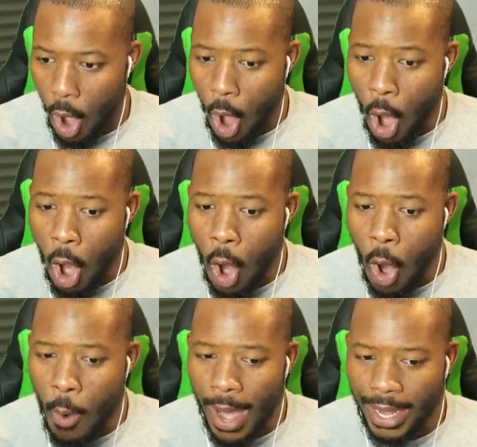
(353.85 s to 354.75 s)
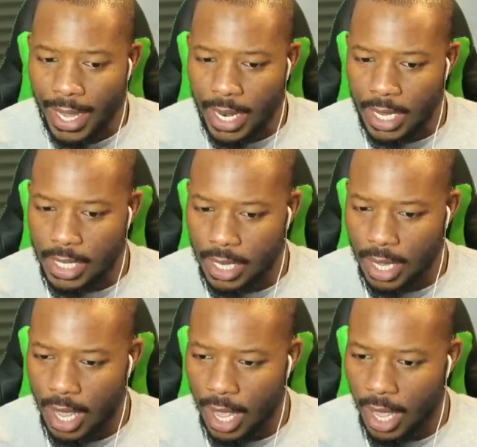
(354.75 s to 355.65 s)
Oh my goodness.
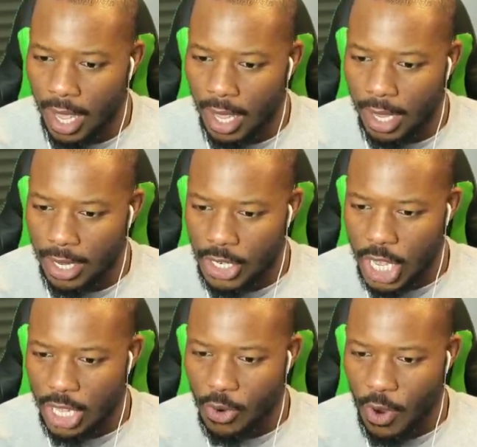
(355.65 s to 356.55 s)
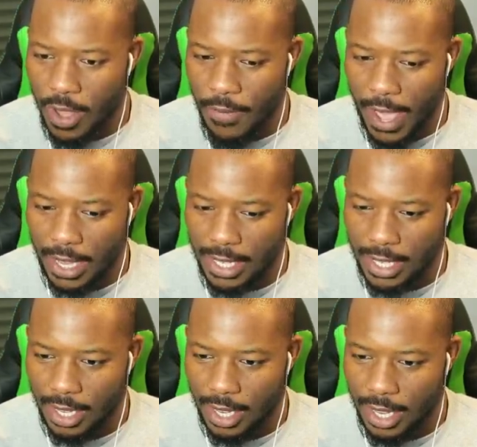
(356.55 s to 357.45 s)
Shut the door in your face.